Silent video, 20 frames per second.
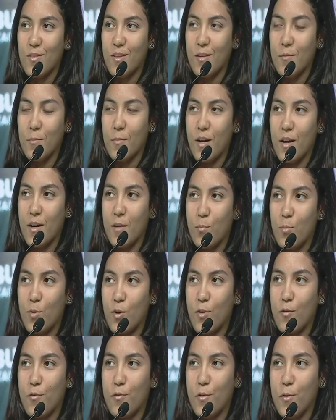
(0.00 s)
in my point of
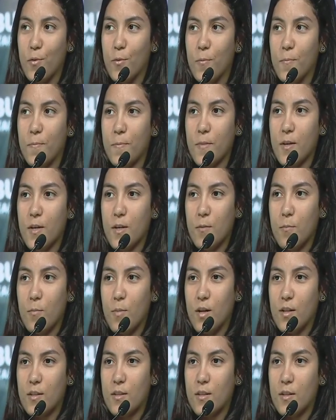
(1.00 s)
view.
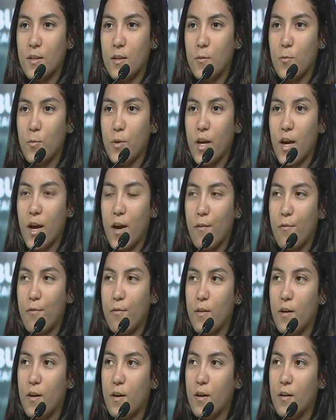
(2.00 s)
But we have
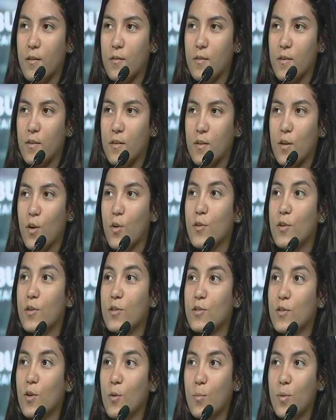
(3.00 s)
the other
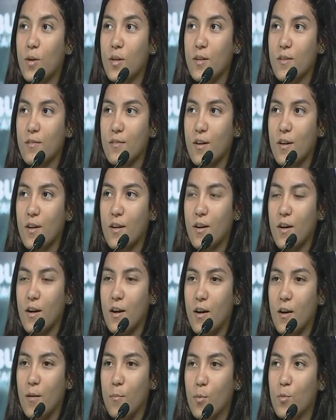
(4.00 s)
company that are
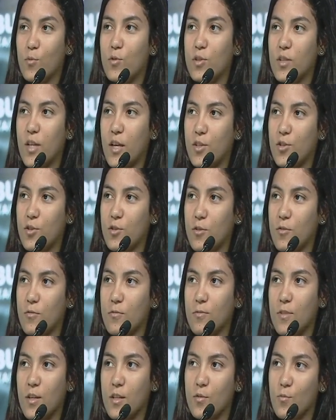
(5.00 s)
multinational
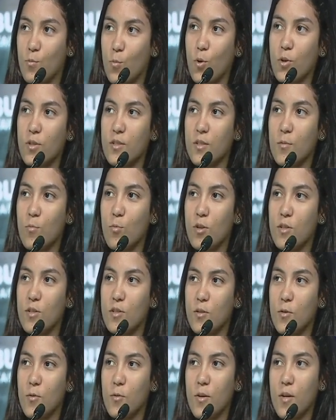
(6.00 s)
that works in
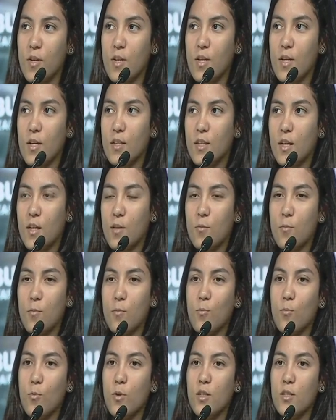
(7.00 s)
Brazil, that
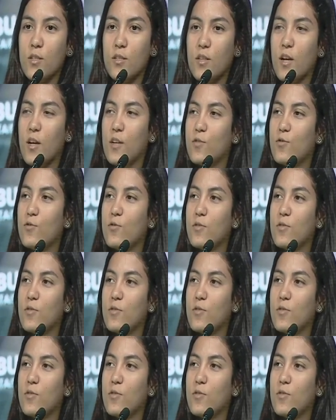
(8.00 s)
we start to